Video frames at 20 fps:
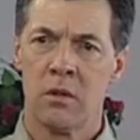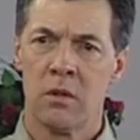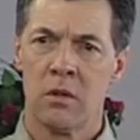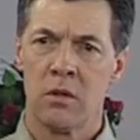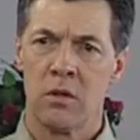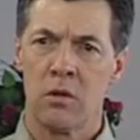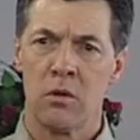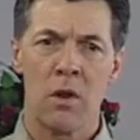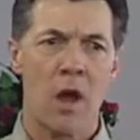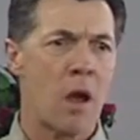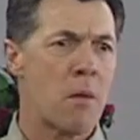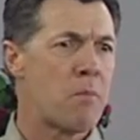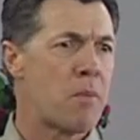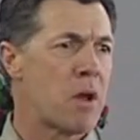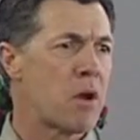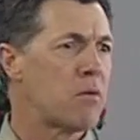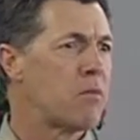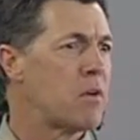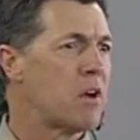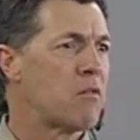You're not
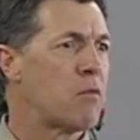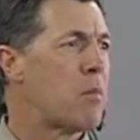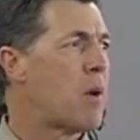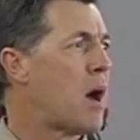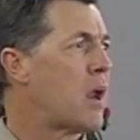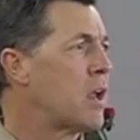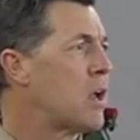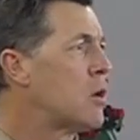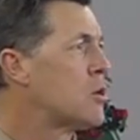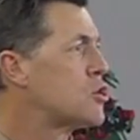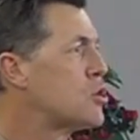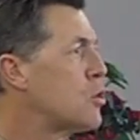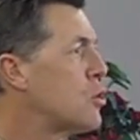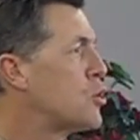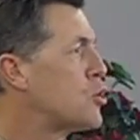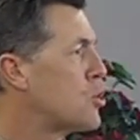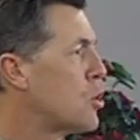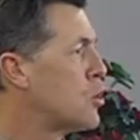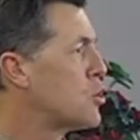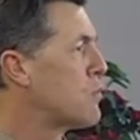better than everybody else. You're a
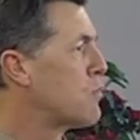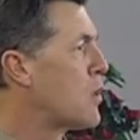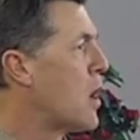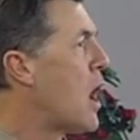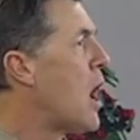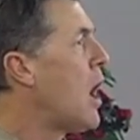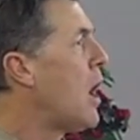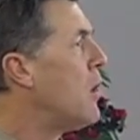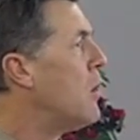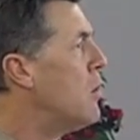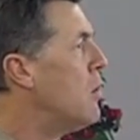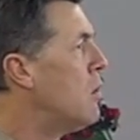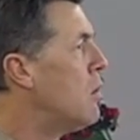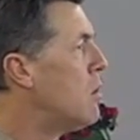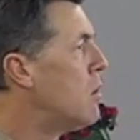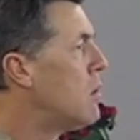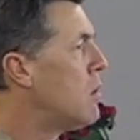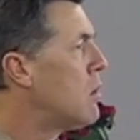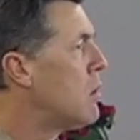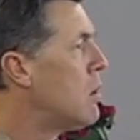church of God.
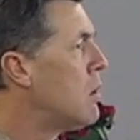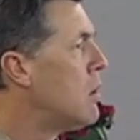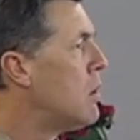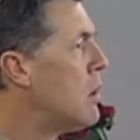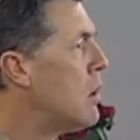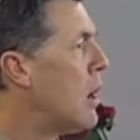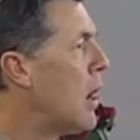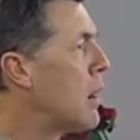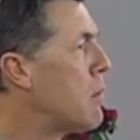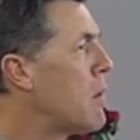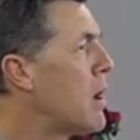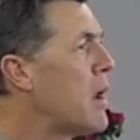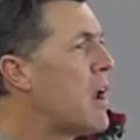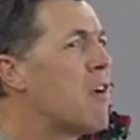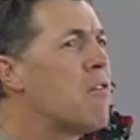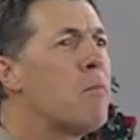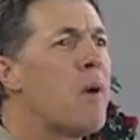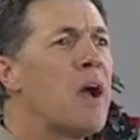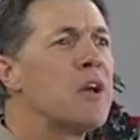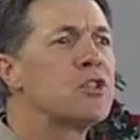Amen.
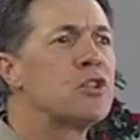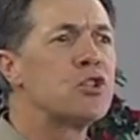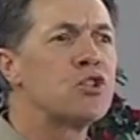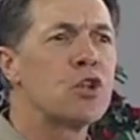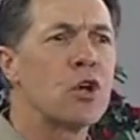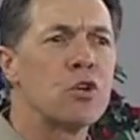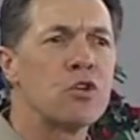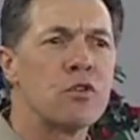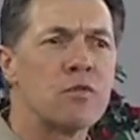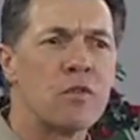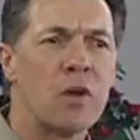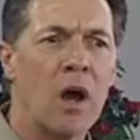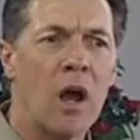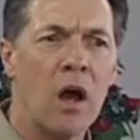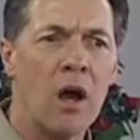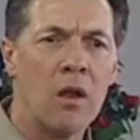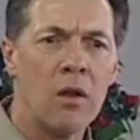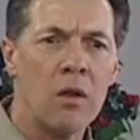Everybody's a church of God.